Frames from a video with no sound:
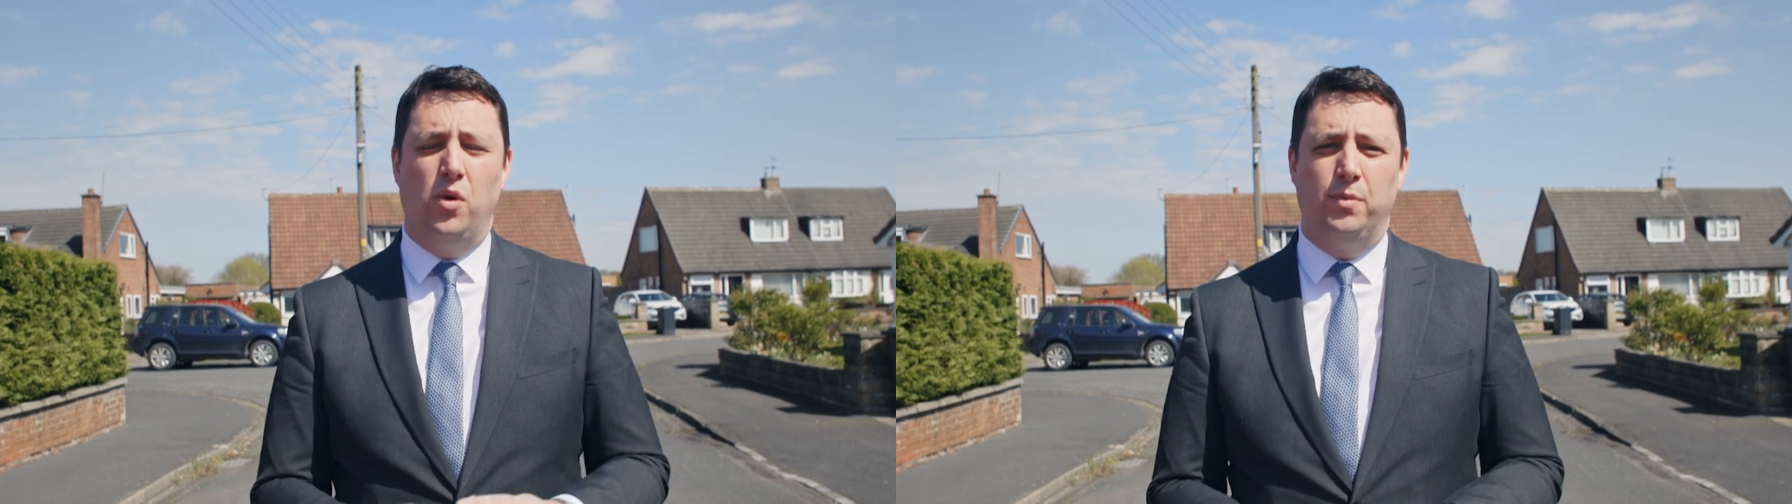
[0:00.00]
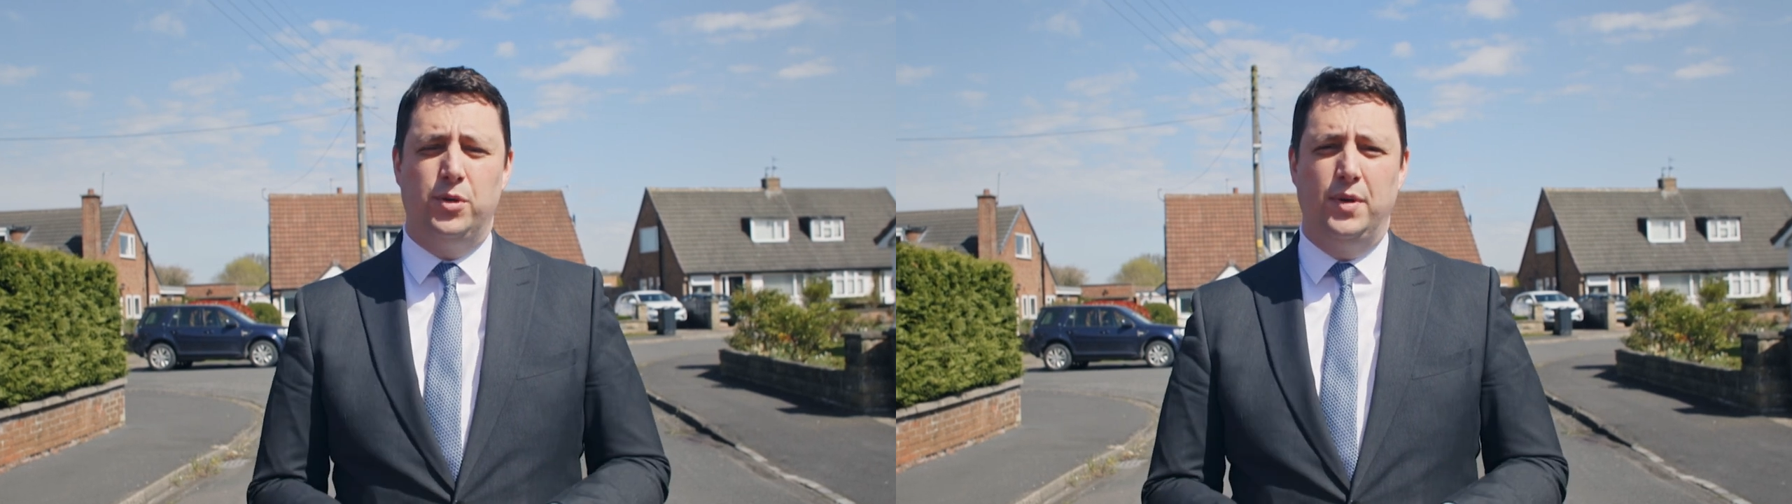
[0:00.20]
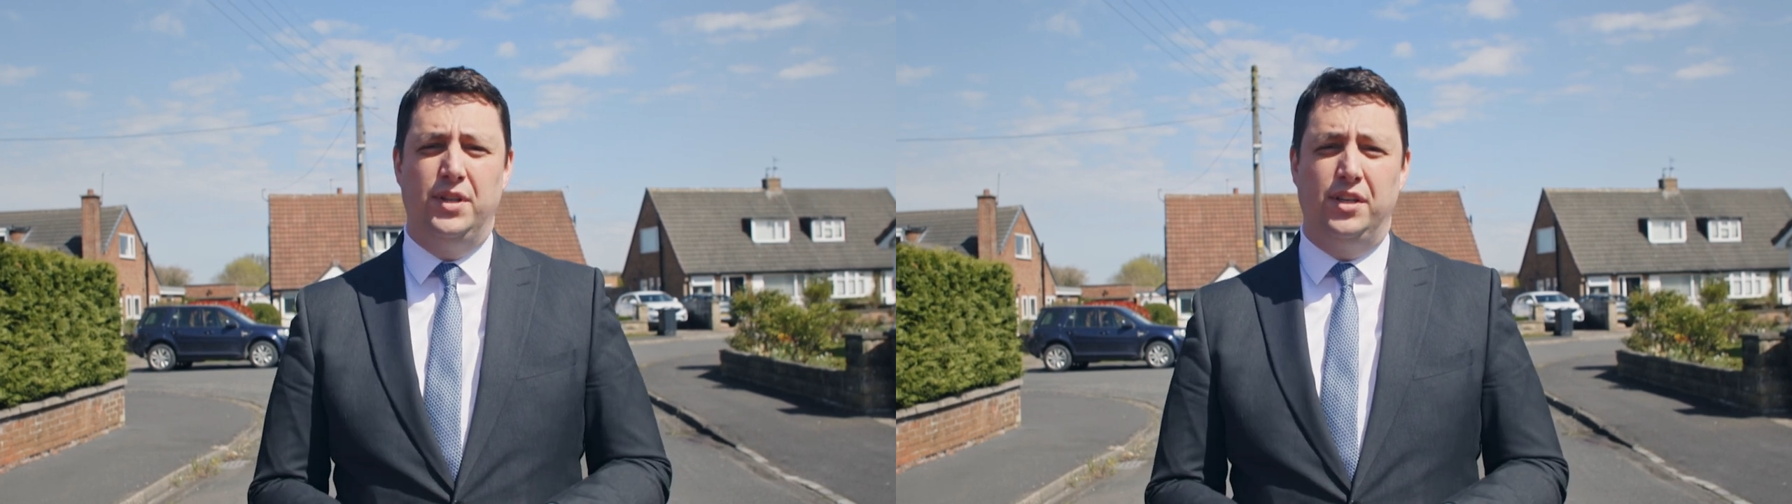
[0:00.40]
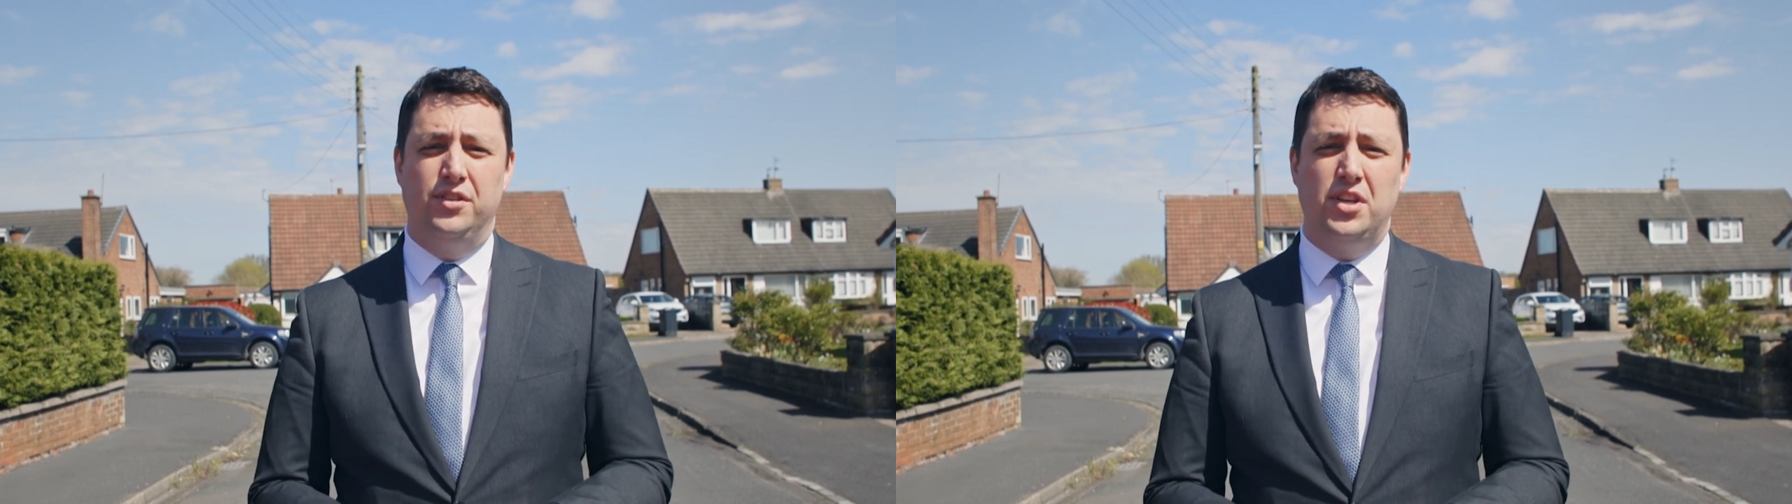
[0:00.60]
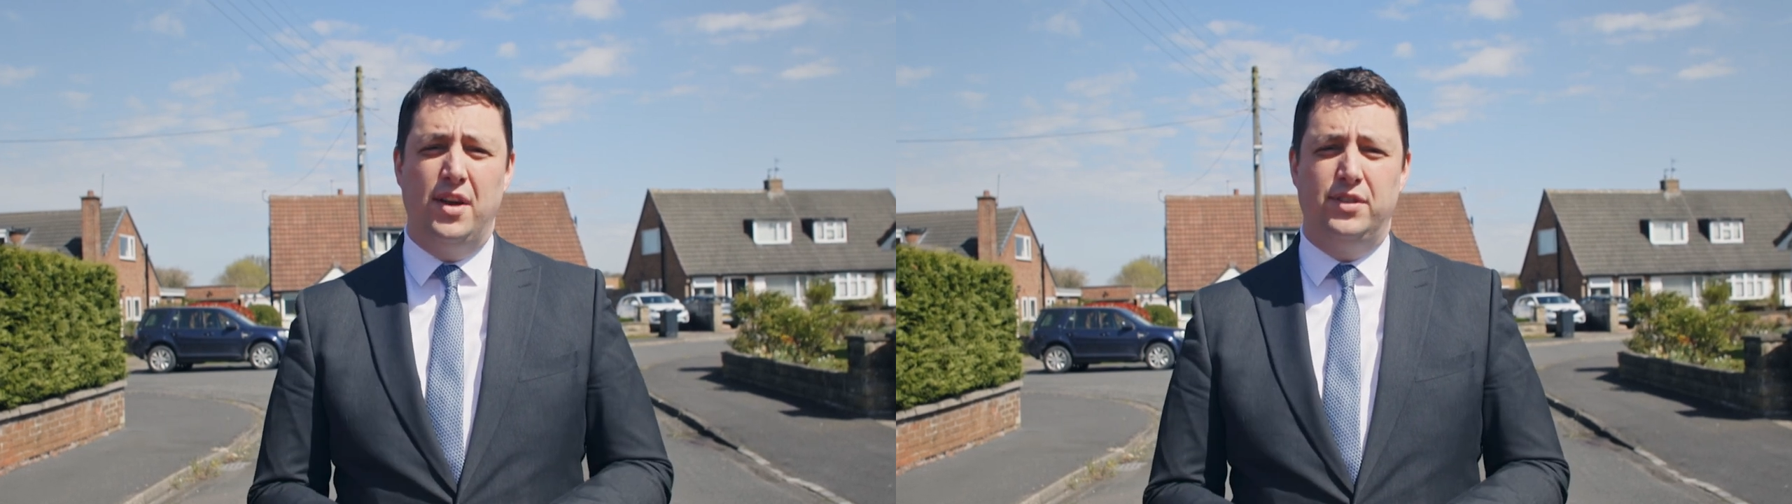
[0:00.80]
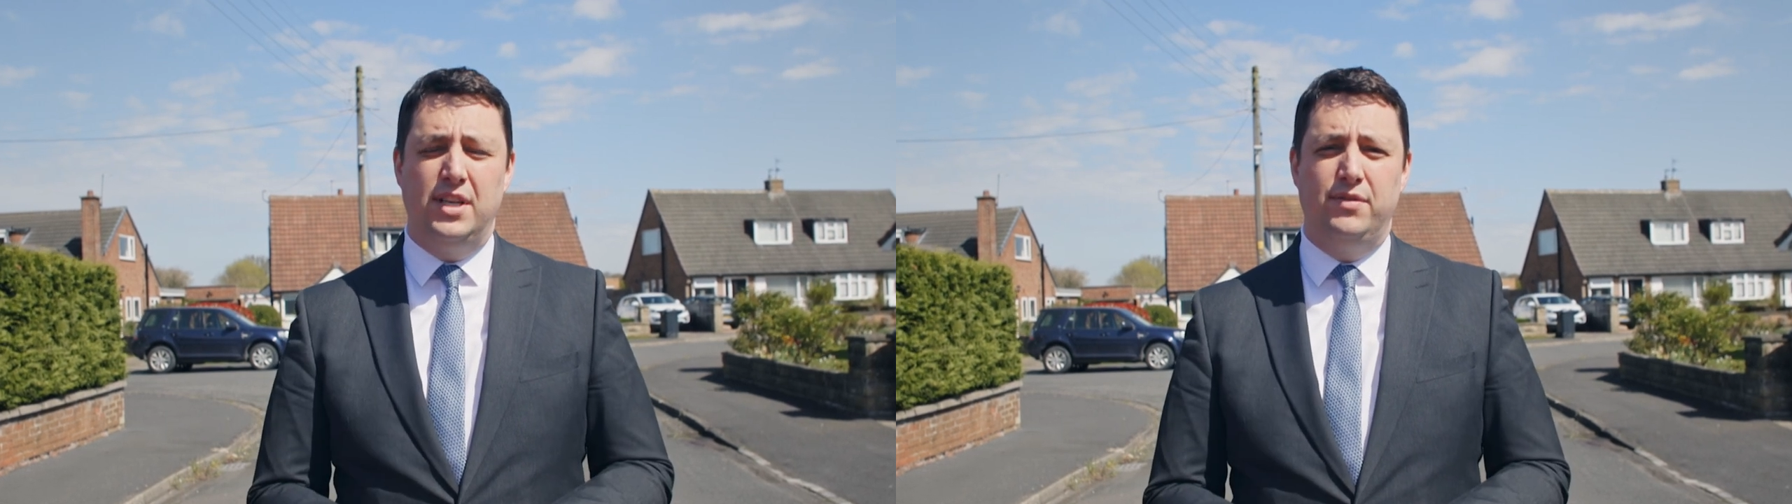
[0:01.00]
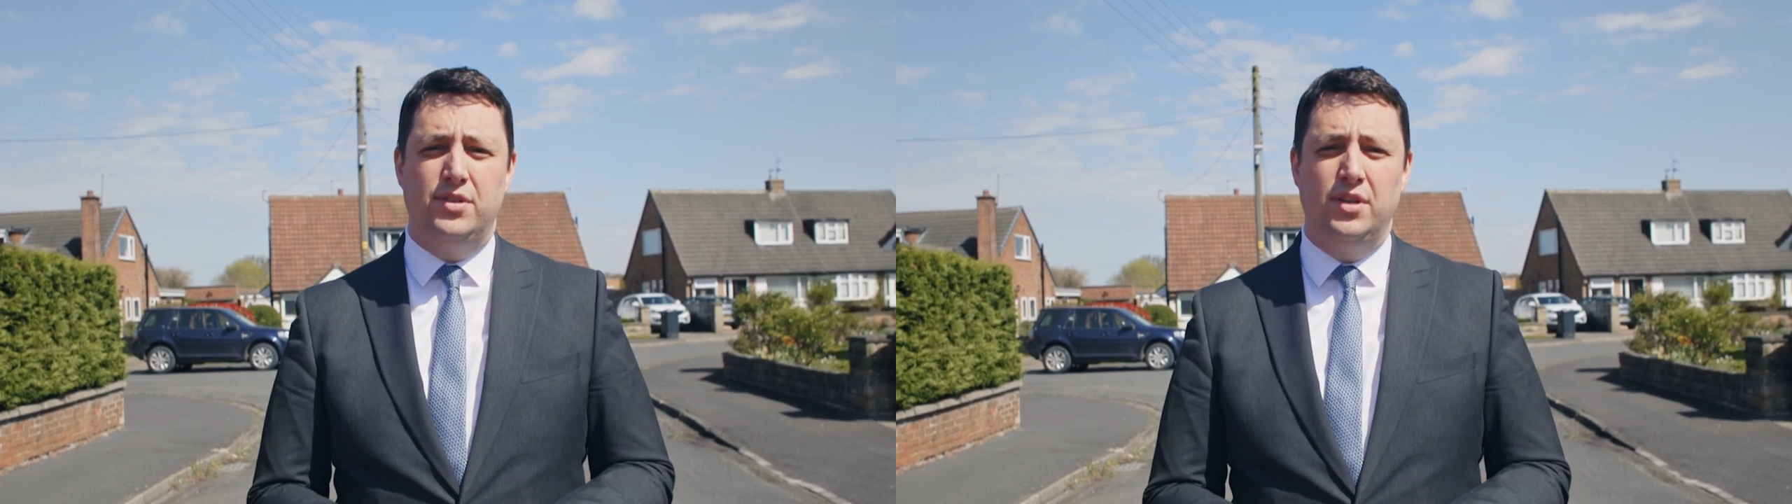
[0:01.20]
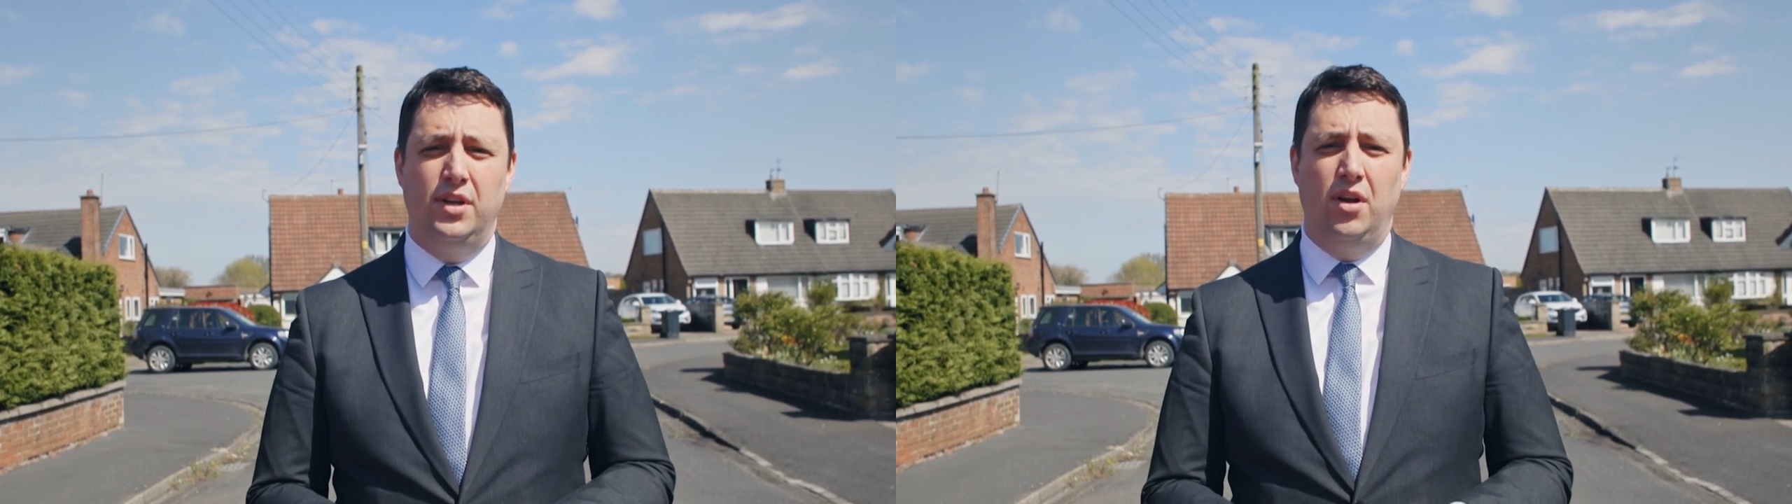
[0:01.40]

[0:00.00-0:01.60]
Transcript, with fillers: one between the Conservatives